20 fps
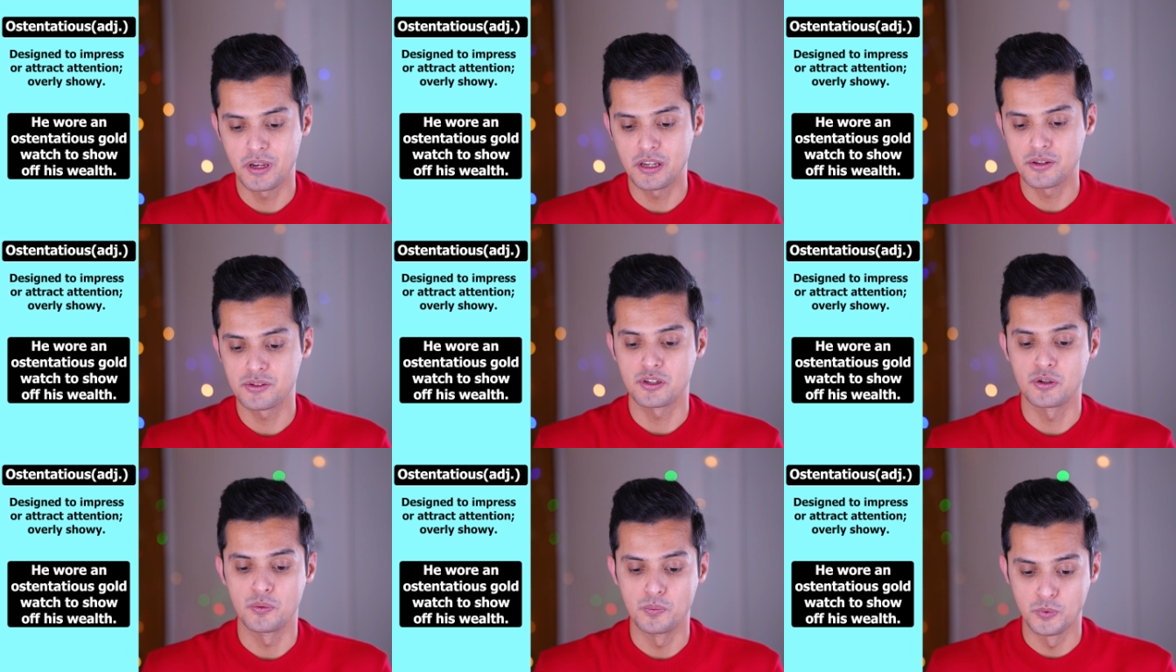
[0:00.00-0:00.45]

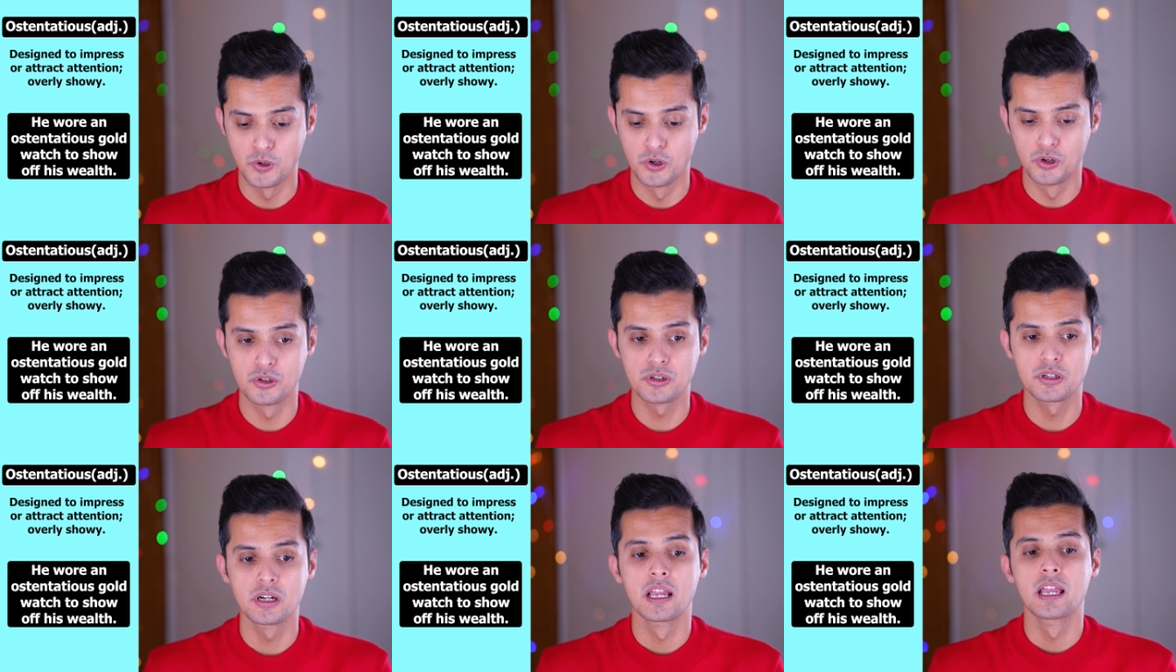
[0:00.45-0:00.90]
means he
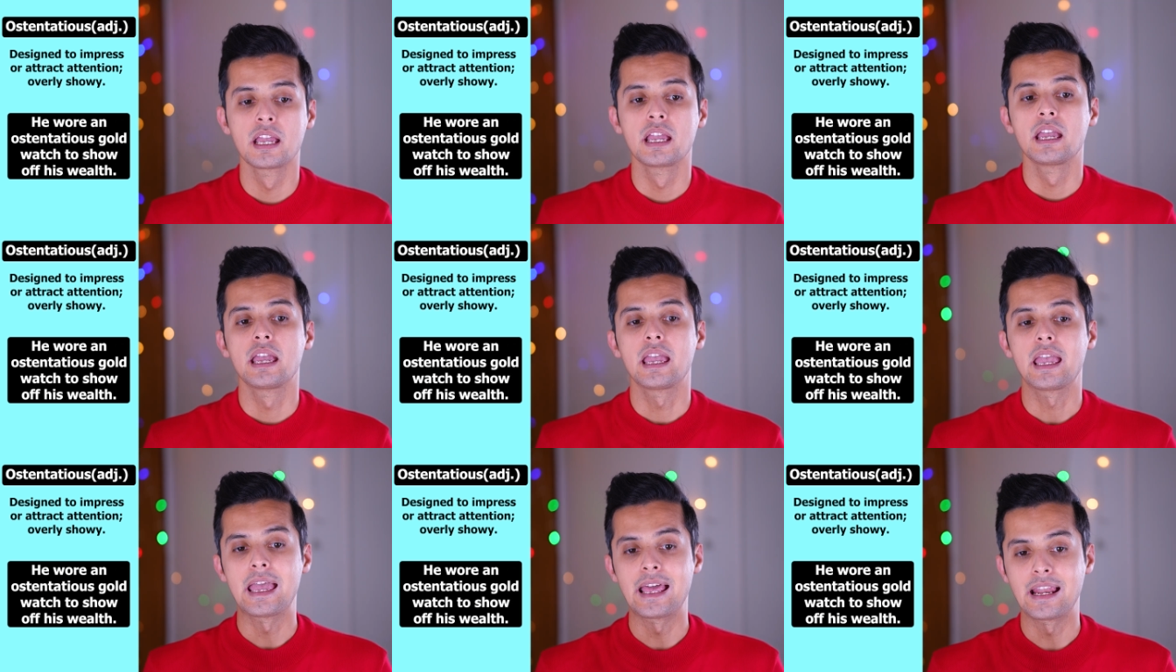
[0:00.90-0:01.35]
wore
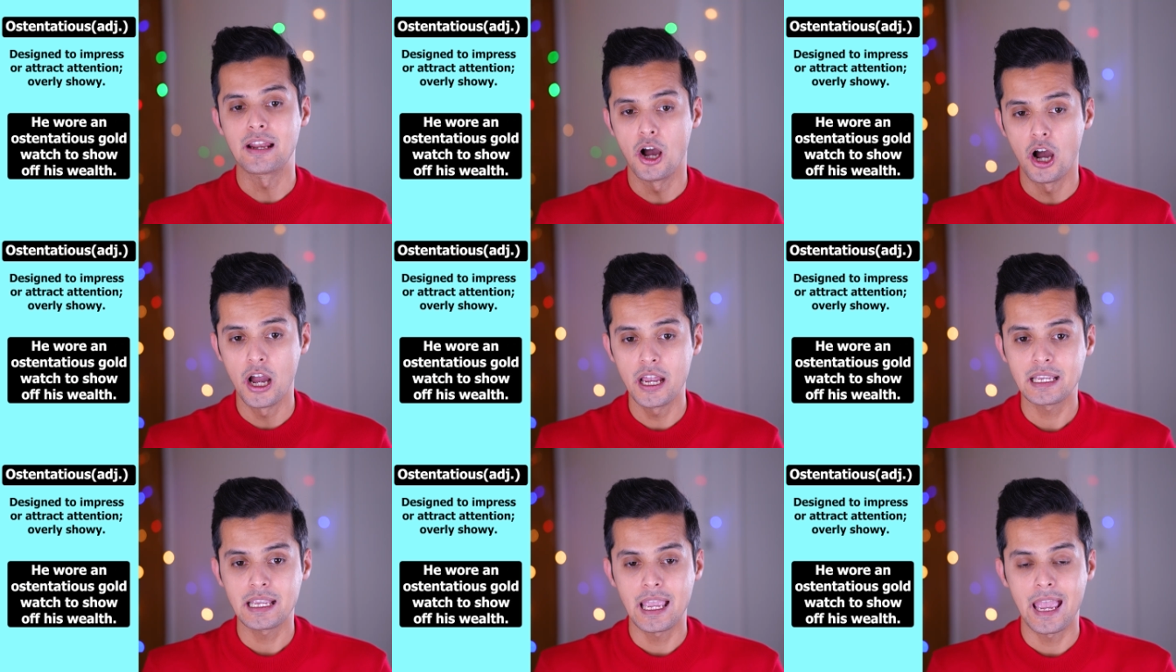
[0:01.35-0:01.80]
an
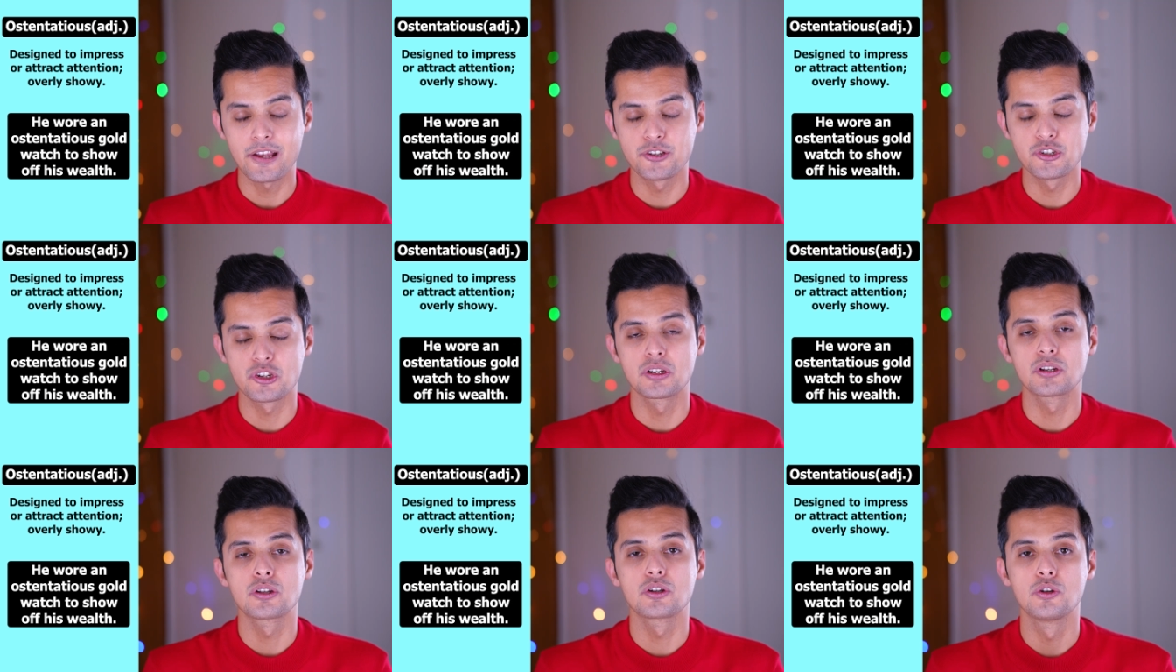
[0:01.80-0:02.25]

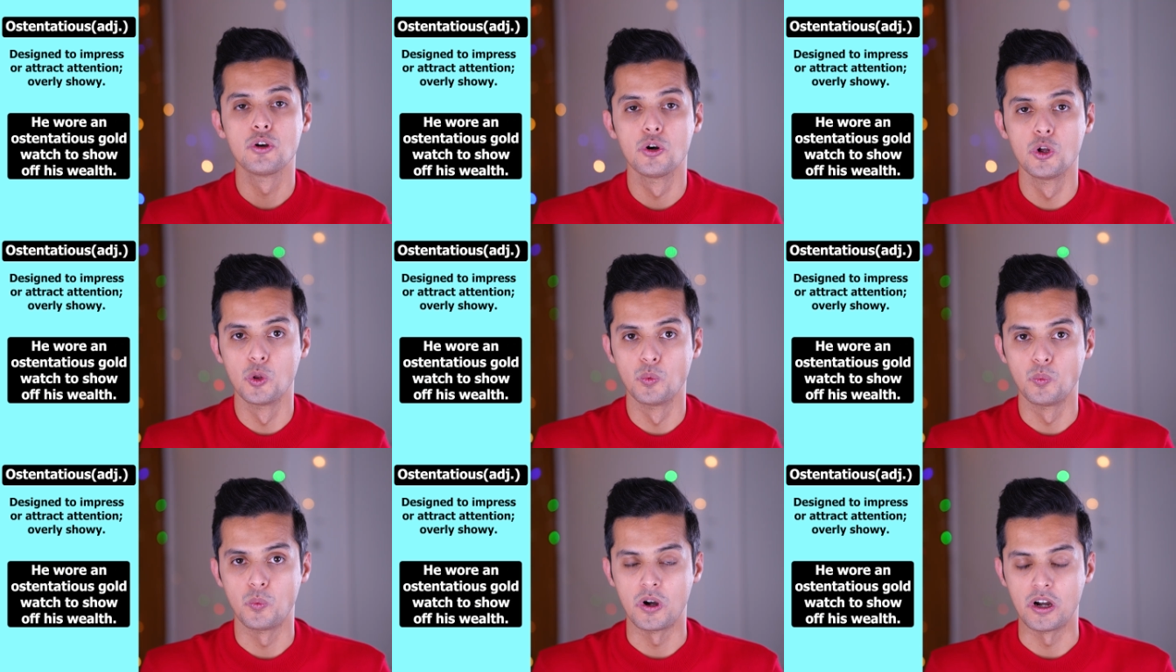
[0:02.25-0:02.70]
eye-catching
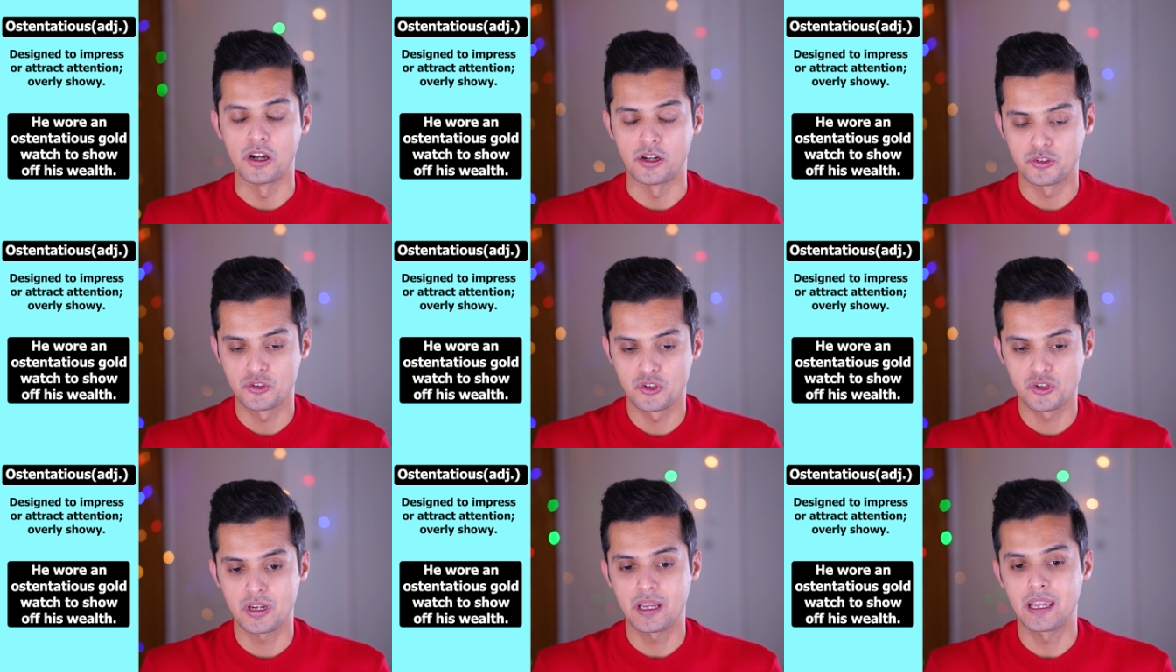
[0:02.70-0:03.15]
gold
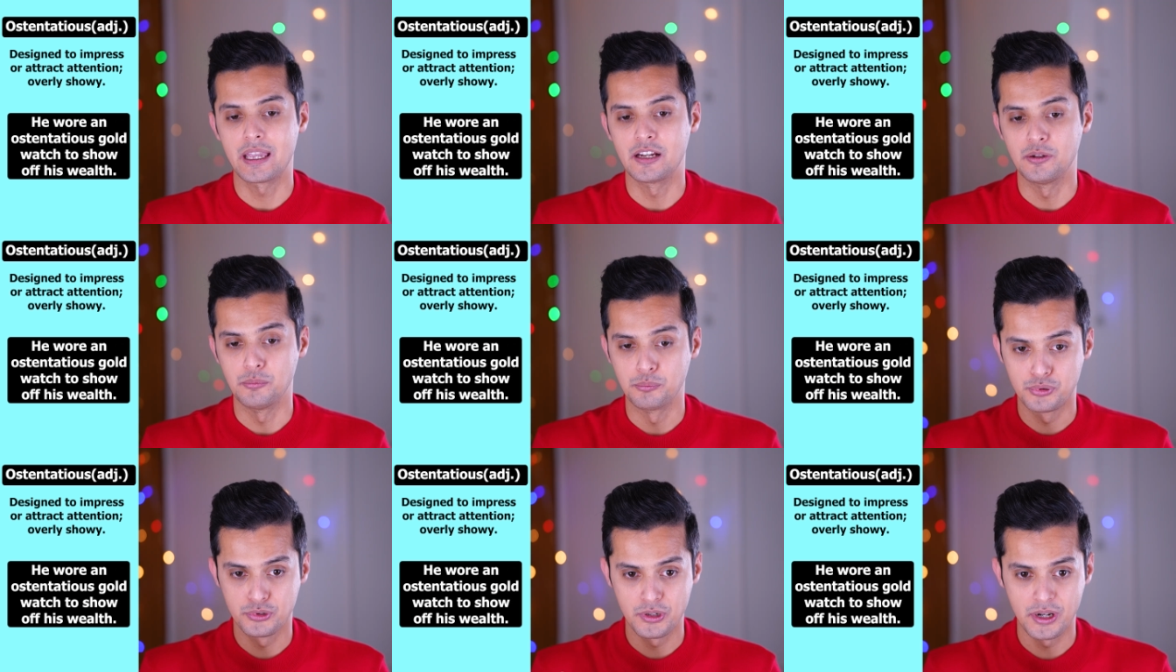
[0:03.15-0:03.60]
watch, an
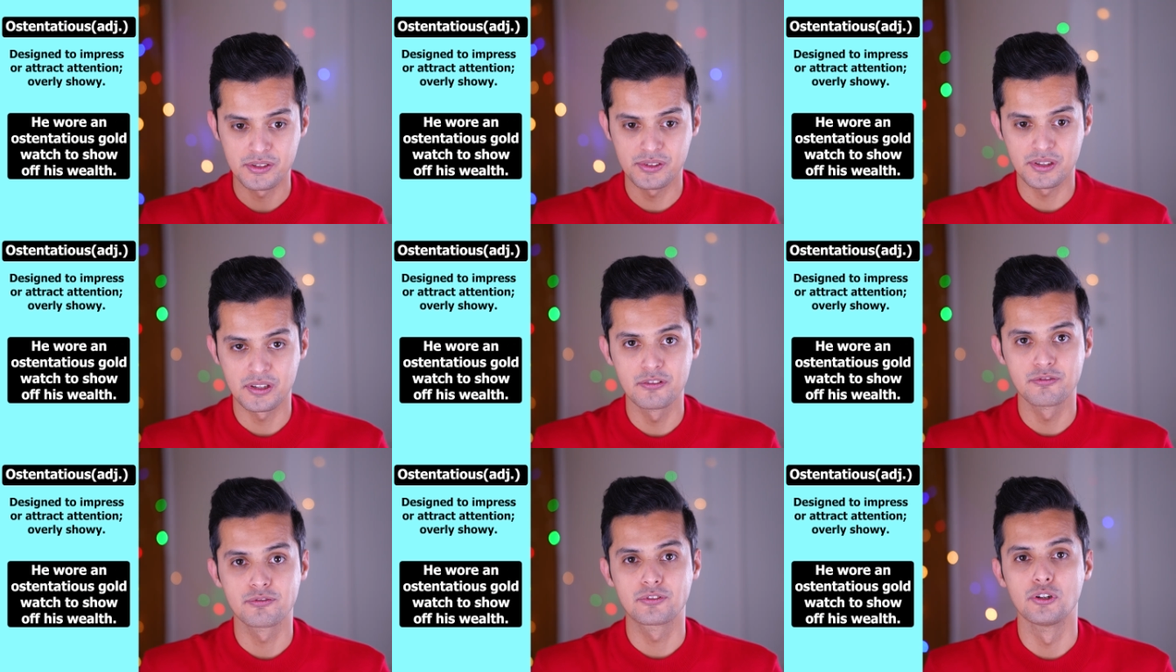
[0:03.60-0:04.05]

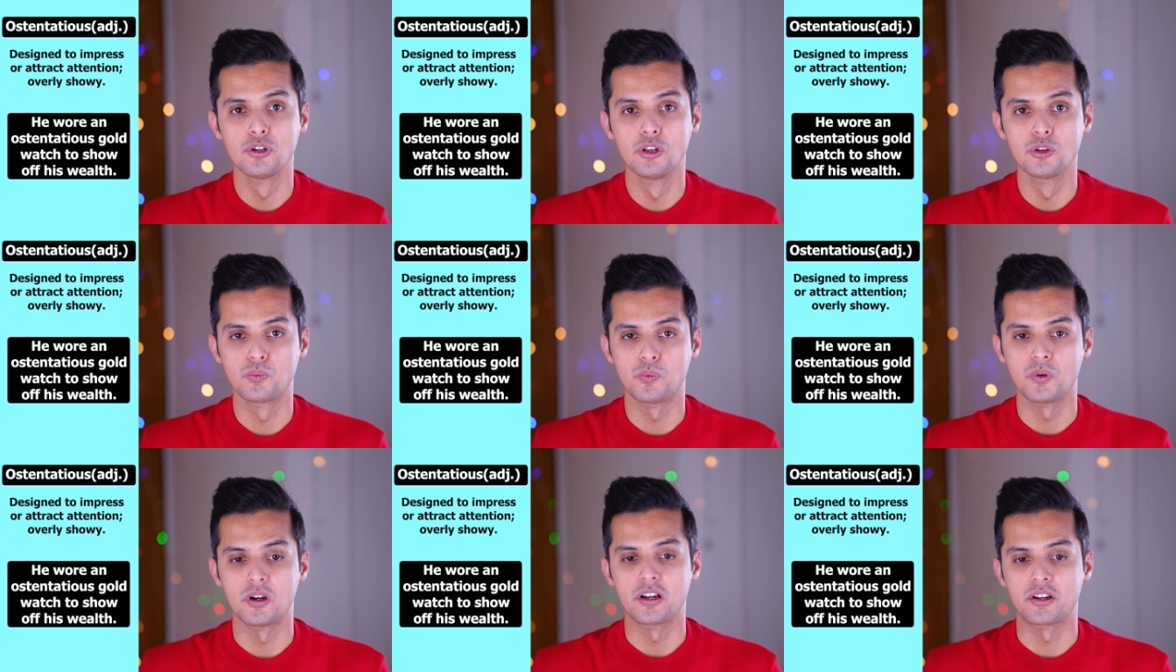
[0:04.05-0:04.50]
impressive
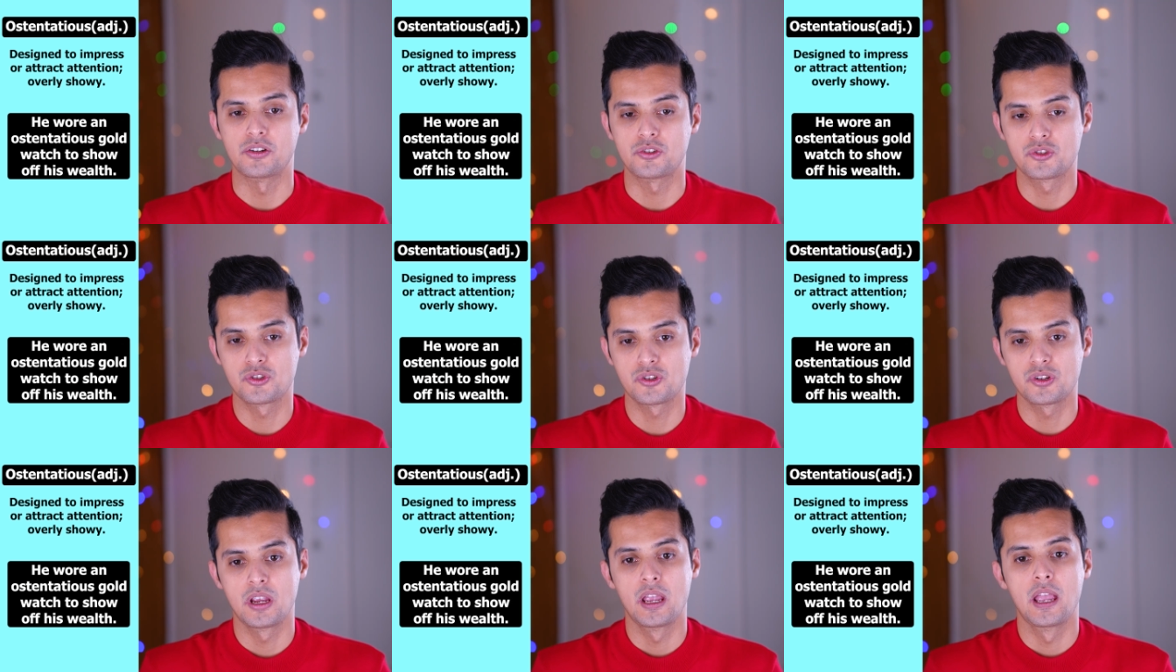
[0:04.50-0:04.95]
gold
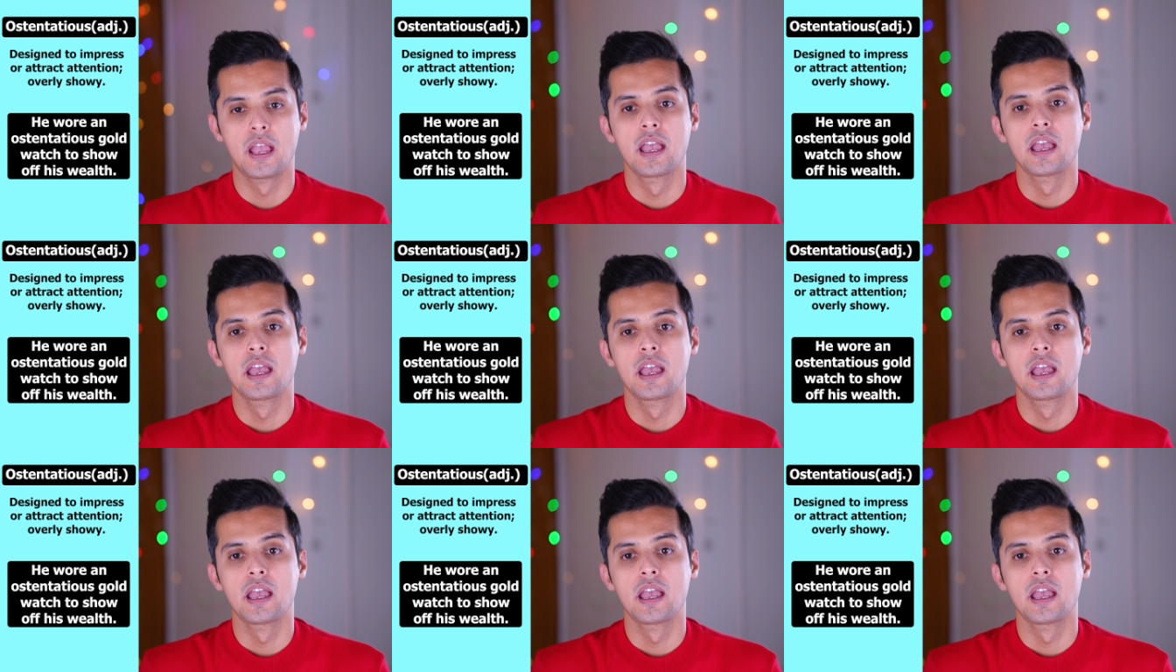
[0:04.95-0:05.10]
watch,